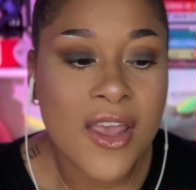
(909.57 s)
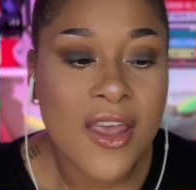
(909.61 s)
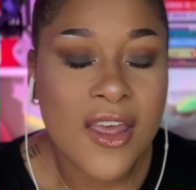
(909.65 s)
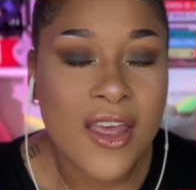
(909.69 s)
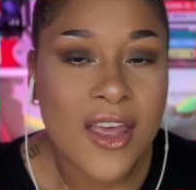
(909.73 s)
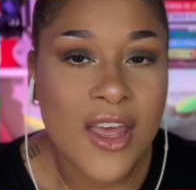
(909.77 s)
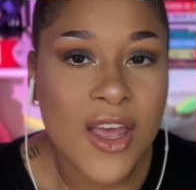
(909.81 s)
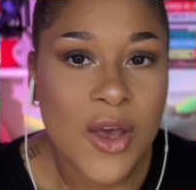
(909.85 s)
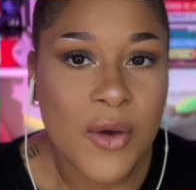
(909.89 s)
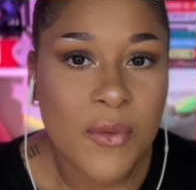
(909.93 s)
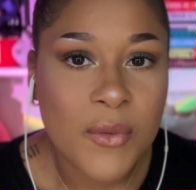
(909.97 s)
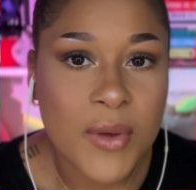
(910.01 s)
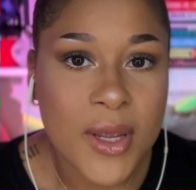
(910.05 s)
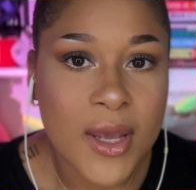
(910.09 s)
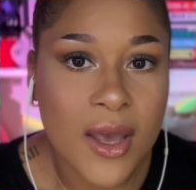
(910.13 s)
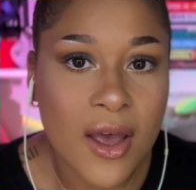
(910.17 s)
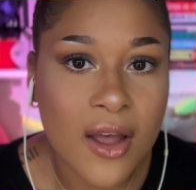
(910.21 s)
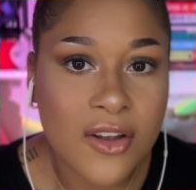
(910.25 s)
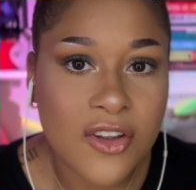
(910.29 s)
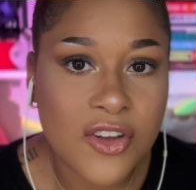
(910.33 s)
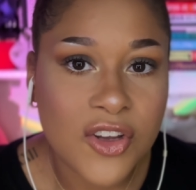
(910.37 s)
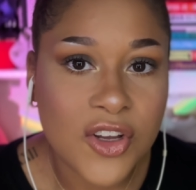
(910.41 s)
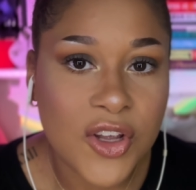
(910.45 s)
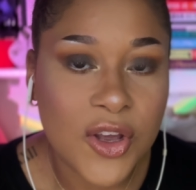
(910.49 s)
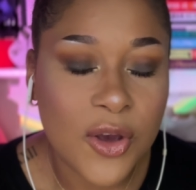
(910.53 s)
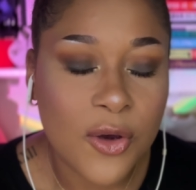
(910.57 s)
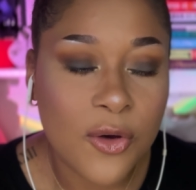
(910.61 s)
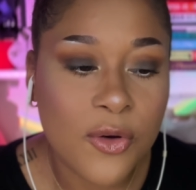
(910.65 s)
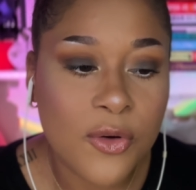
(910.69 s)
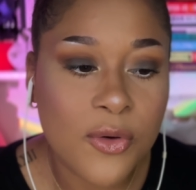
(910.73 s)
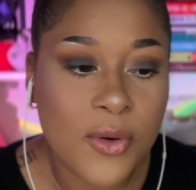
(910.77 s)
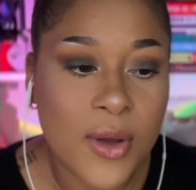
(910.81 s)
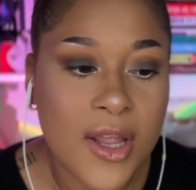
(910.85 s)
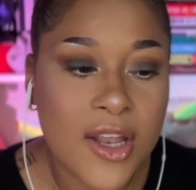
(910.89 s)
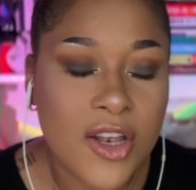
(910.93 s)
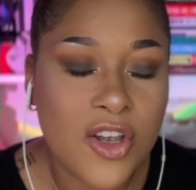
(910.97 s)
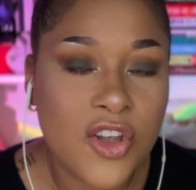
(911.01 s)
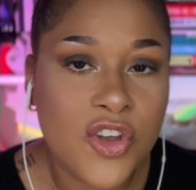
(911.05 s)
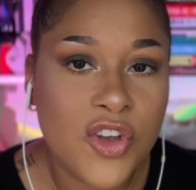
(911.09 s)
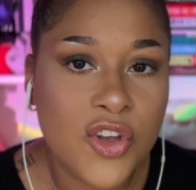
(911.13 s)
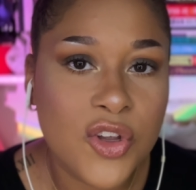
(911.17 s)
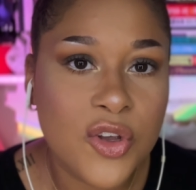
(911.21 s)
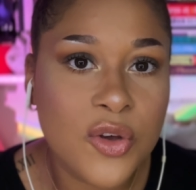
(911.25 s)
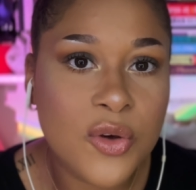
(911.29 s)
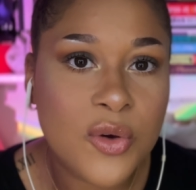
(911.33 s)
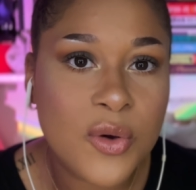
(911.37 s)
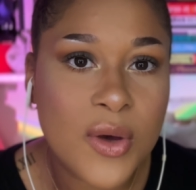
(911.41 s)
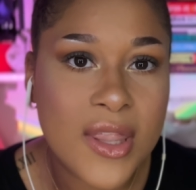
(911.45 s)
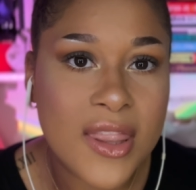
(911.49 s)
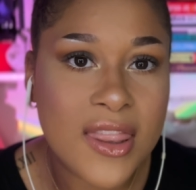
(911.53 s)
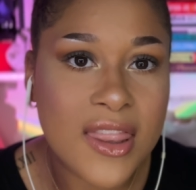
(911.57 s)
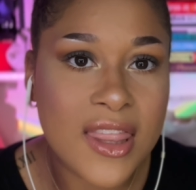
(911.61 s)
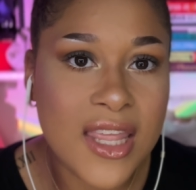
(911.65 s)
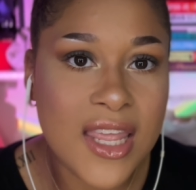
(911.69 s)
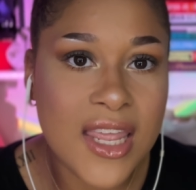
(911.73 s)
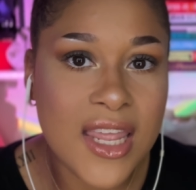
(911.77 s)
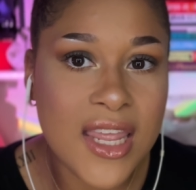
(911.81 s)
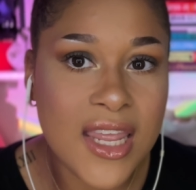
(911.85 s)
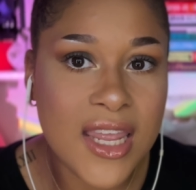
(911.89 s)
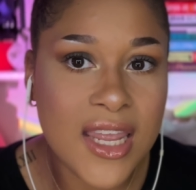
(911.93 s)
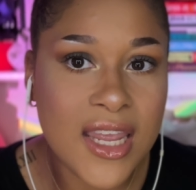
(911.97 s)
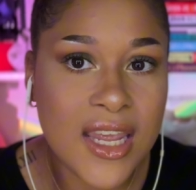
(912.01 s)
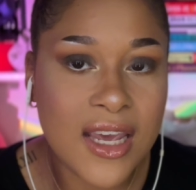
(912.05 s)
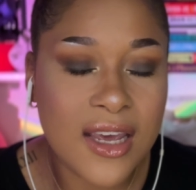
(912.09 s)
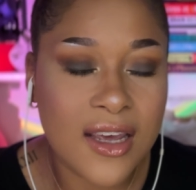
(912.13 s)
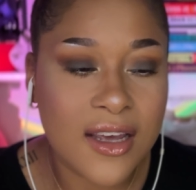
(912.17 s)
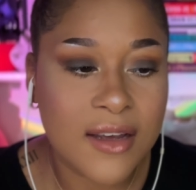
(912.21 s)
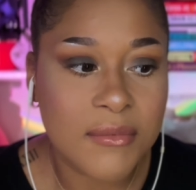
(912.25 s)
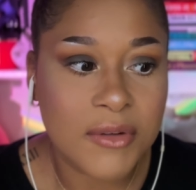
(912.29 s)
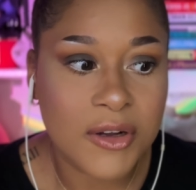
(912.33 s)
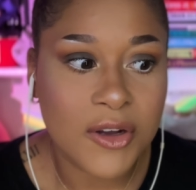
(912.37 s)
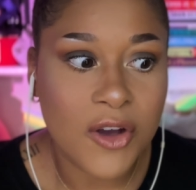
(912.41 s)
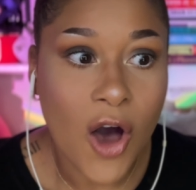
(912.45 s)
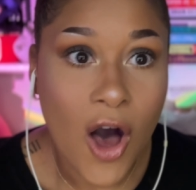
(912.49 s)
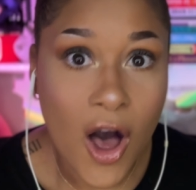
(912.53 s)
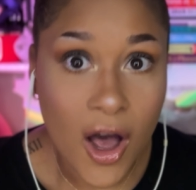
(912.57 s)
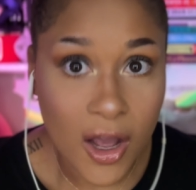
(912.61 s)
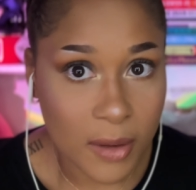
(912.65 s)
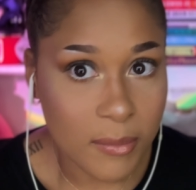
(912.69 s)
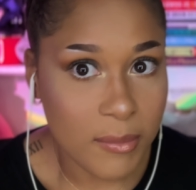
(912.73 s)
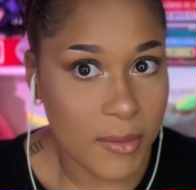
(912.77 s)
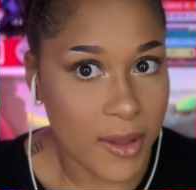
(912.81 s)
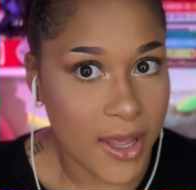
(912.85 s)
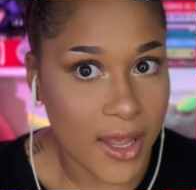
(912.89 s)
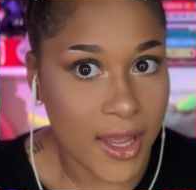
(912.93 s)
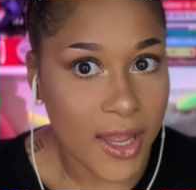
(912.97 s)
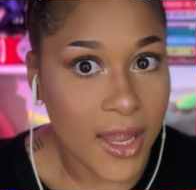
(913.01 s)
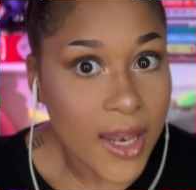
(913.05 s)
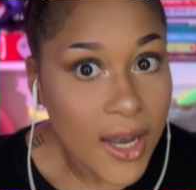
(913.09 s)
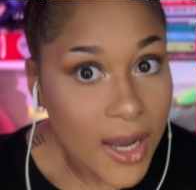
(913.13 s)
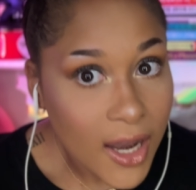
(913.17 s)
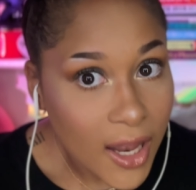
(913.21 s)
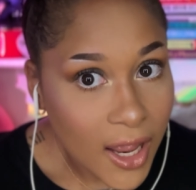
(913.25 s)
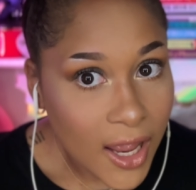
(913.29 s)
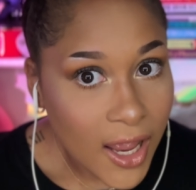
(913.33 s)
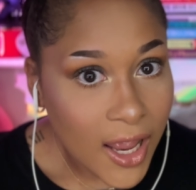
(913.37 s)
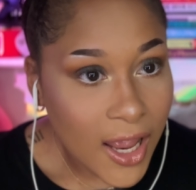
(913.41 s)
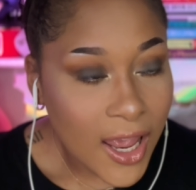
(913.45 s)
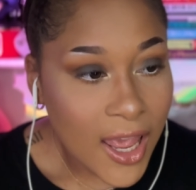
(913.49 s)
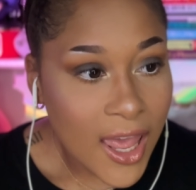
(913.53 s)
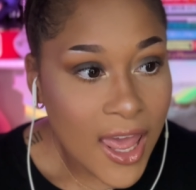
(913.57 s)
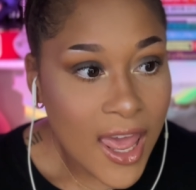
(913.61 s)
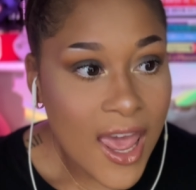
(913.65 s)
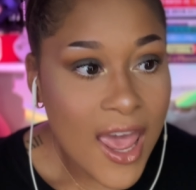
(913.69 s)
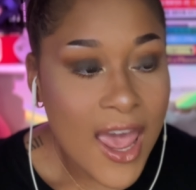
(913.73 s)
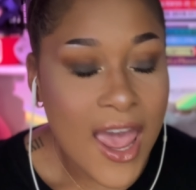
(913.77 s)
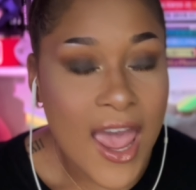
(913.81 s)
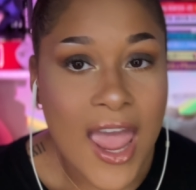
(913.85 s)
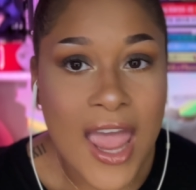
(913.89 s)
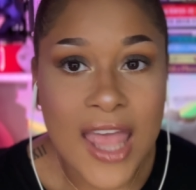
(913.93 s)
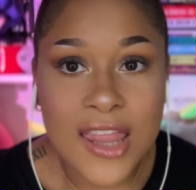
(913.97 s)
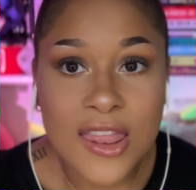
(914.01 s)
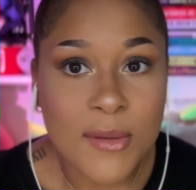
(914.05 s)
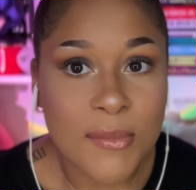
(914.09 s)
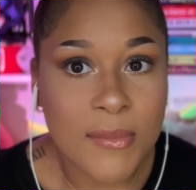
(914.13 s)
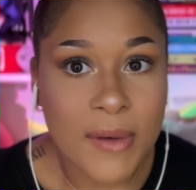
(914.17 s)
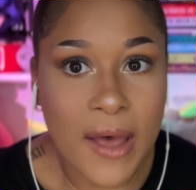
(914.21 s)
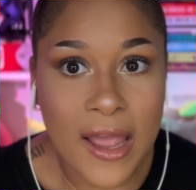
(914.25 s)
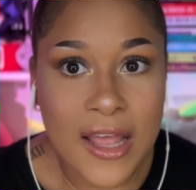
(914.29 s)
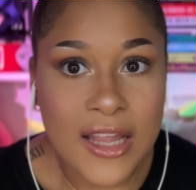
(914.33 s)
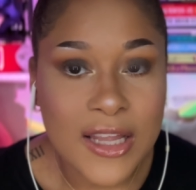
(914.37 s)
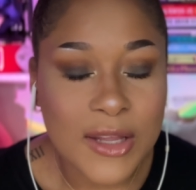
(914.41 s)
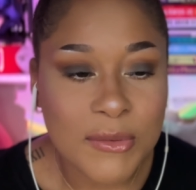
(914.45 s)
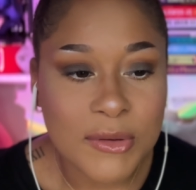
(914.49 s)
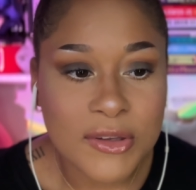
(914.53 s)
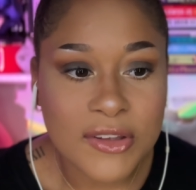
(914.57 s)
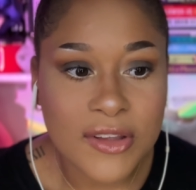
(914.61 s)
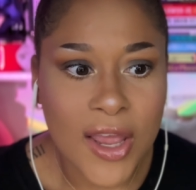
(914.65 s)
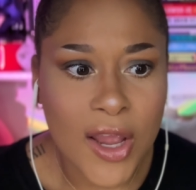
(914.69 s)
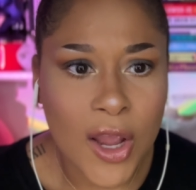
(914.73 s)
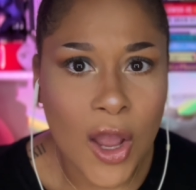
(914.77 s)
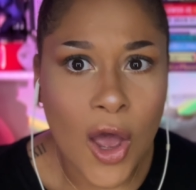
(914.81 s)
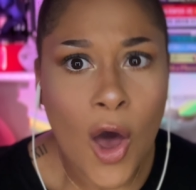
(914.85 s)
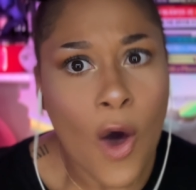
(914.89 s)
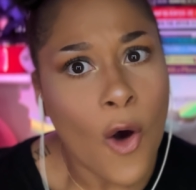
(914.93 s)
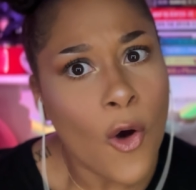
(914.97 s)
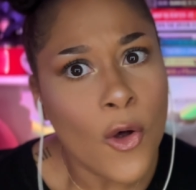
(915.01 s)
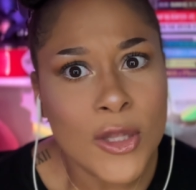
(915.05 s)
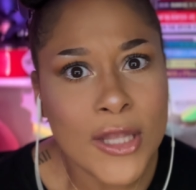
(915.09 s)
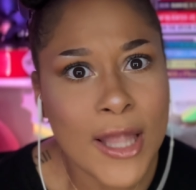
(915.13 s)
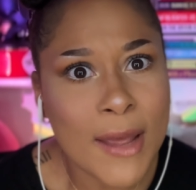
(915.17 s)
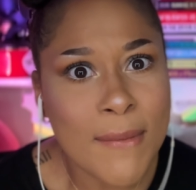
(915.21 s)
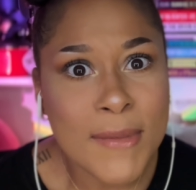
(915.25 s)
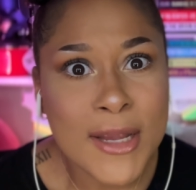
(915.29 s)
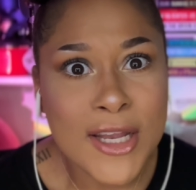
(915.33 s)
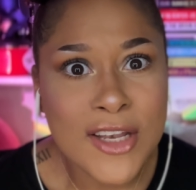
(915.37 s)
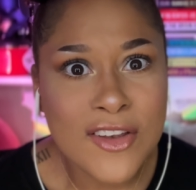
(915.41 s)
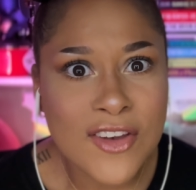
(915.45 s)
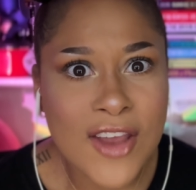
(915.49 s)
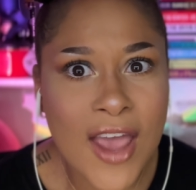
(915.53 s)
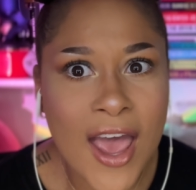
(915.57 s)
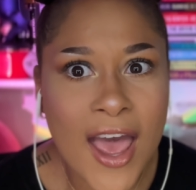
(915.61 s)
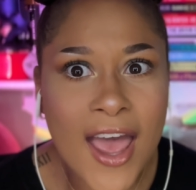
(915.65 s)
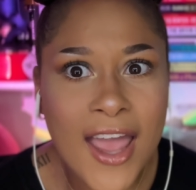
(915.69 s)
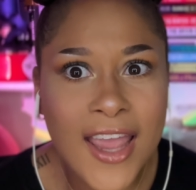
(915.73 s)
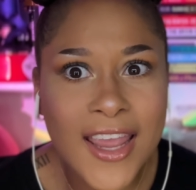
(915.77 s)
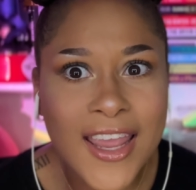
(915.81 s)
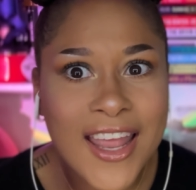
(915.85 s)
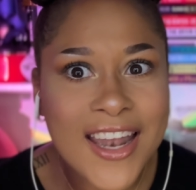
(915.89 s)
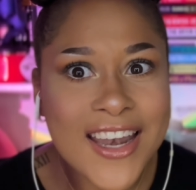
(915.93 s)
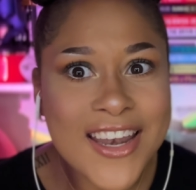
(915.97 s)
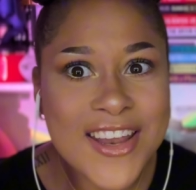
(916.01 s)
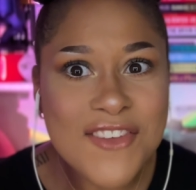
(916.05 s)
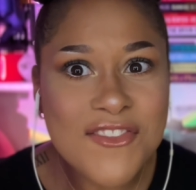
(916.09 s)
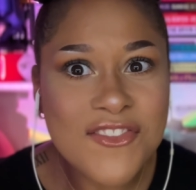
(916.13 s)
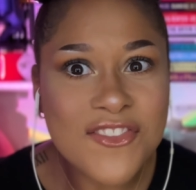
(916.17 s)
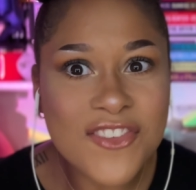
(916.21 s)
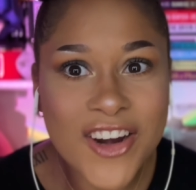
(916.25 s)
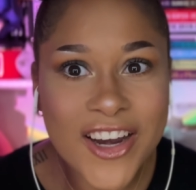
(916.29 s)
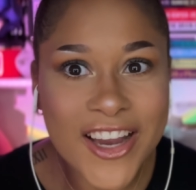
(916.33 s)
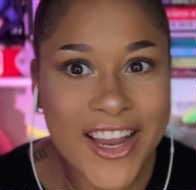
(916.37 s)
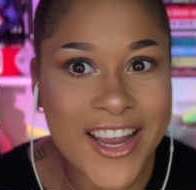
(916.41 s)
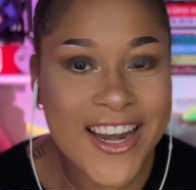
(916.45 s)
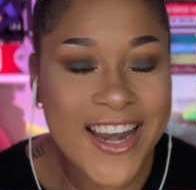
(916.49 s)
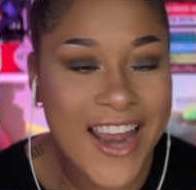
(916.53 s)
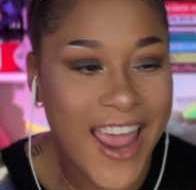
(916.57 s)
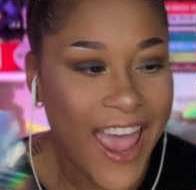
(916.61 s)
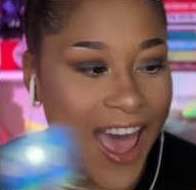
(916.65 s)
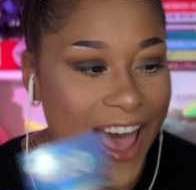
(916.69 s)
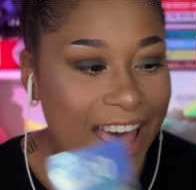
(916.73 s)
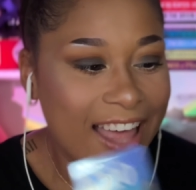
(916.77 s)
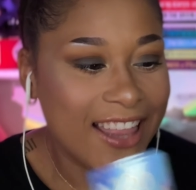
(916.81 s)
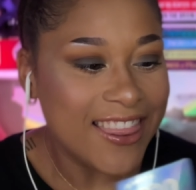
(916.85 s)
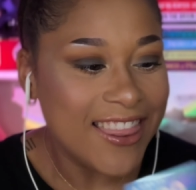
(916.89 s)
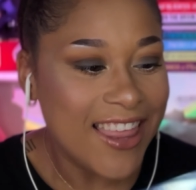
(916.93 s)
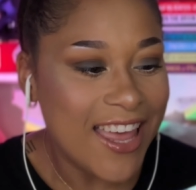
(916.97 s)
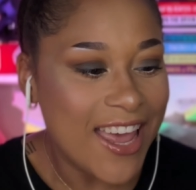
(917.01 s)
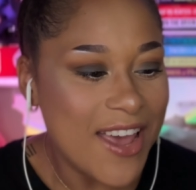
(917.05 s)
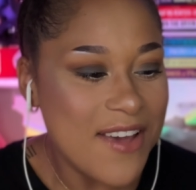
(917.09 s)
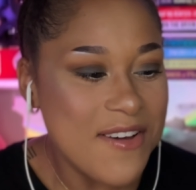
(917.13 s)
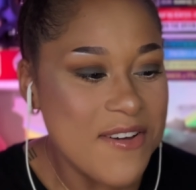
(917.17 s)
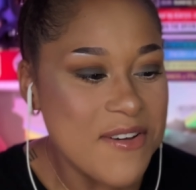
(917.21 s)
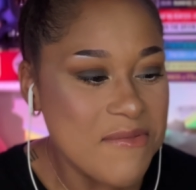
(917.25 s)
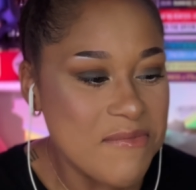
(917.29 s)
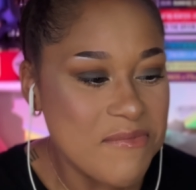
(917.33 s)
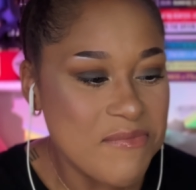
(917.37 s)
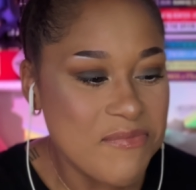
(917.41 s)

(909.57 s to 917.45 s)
we got to go into the cockpit, and the pilot was like, oh, let me check, and he freaking had them.